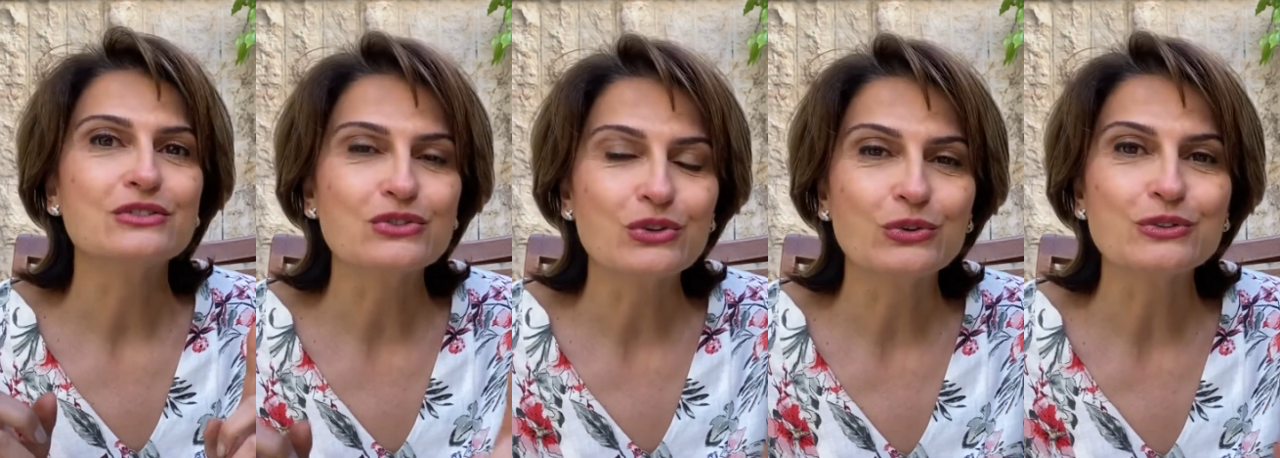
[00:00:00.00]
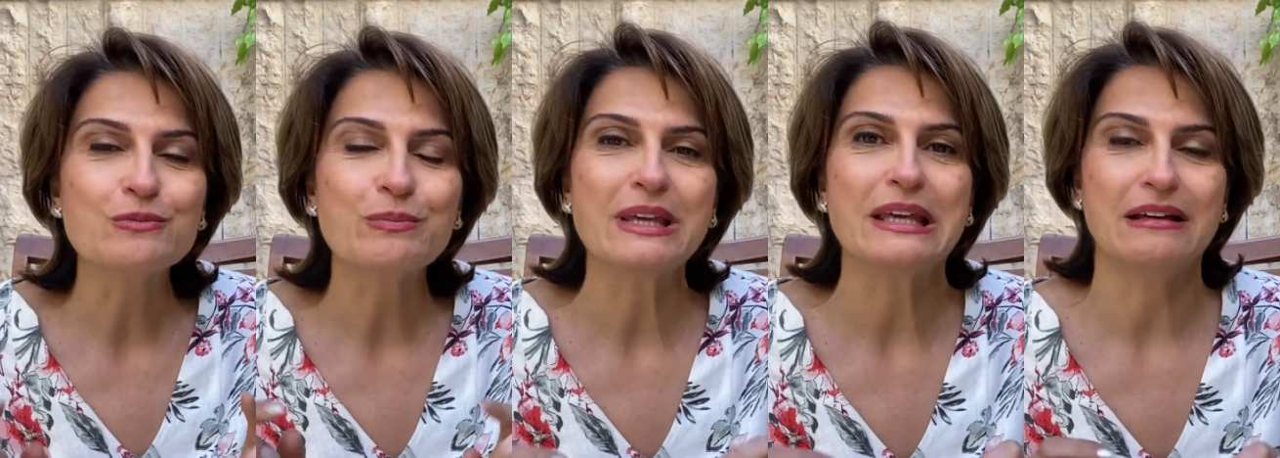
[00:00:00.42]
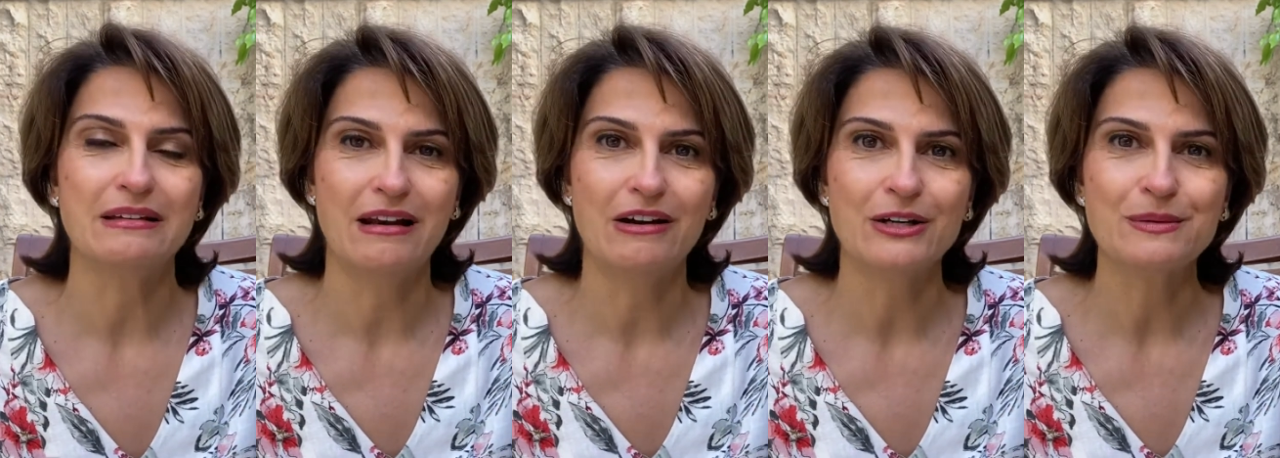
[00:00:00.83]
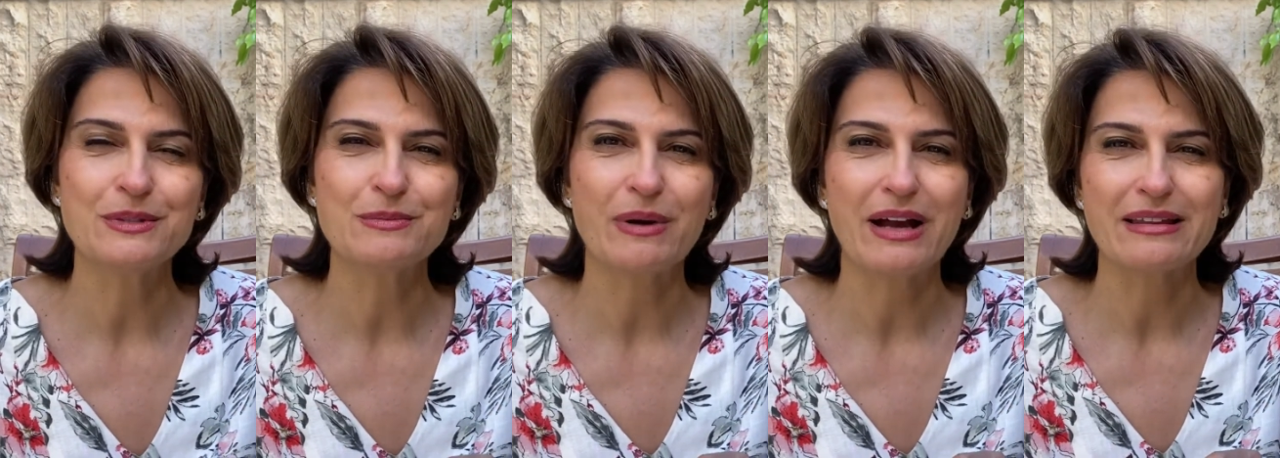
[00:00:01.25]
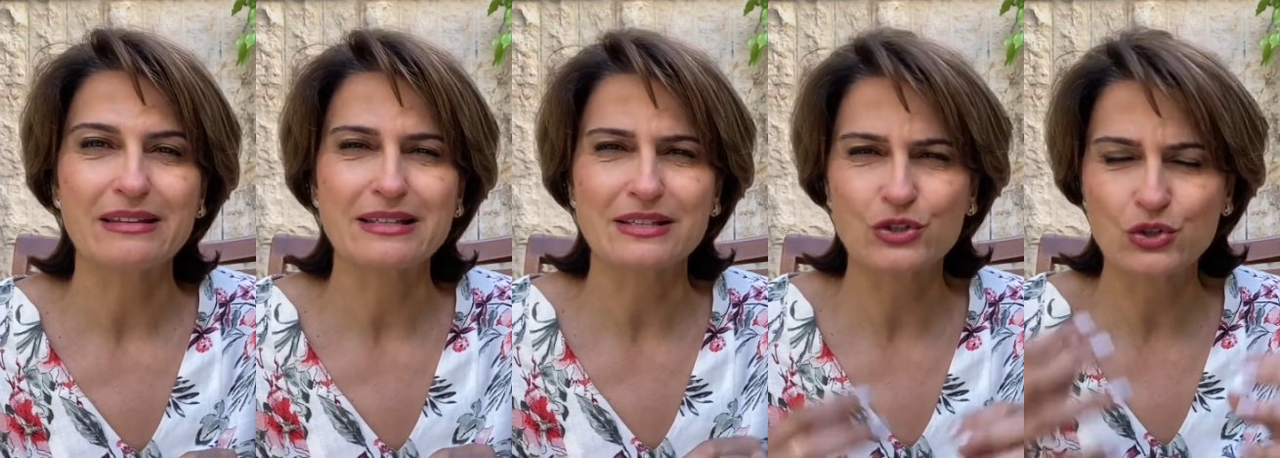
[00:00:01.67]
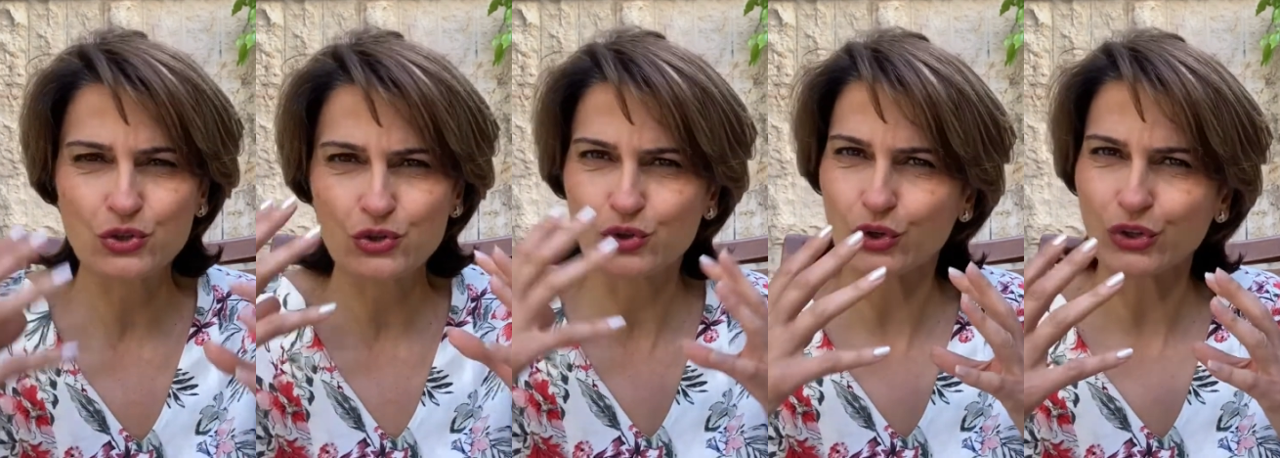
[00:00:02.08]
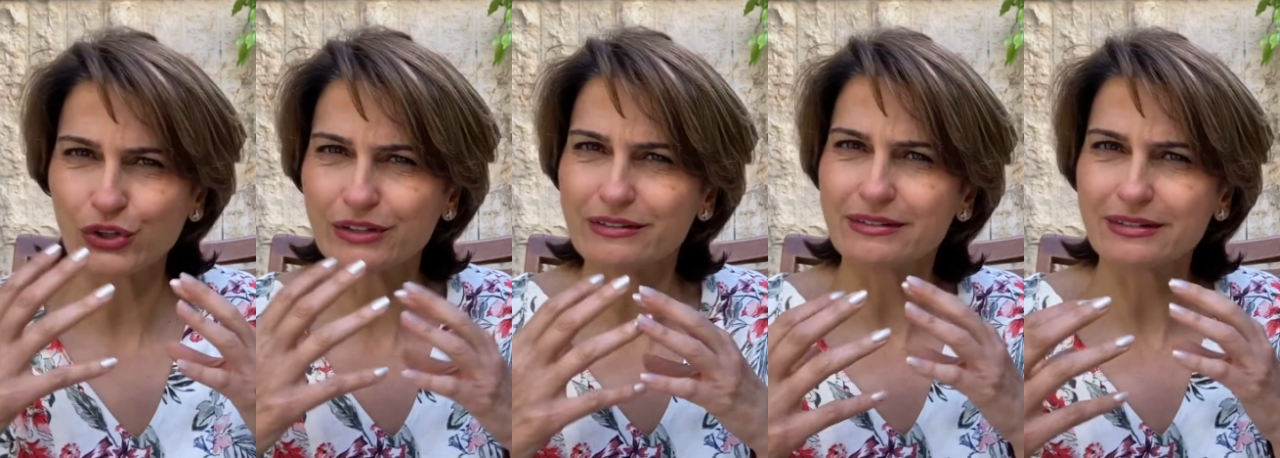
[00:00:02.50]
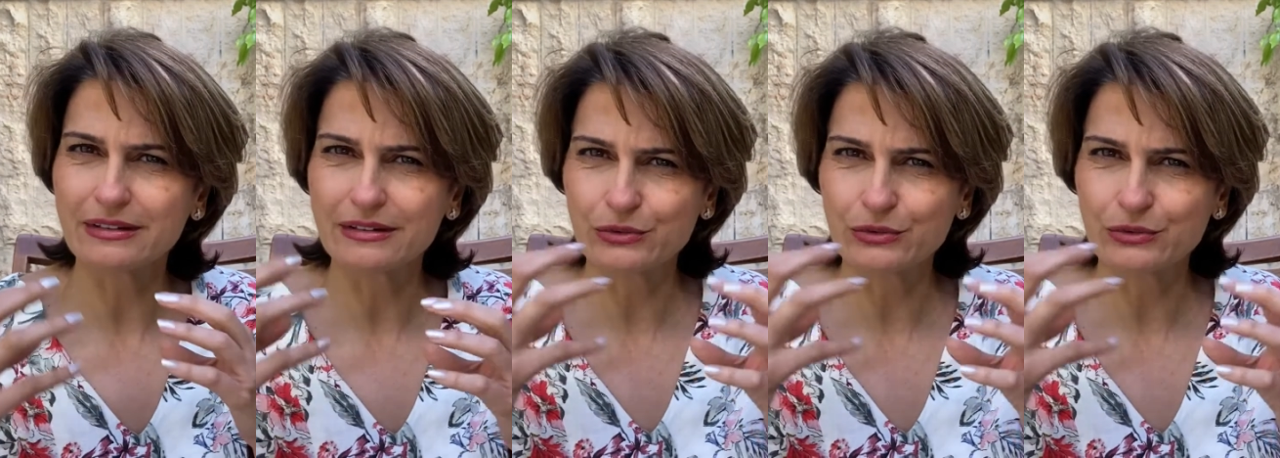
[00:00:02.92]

don't be alarmed by this stern,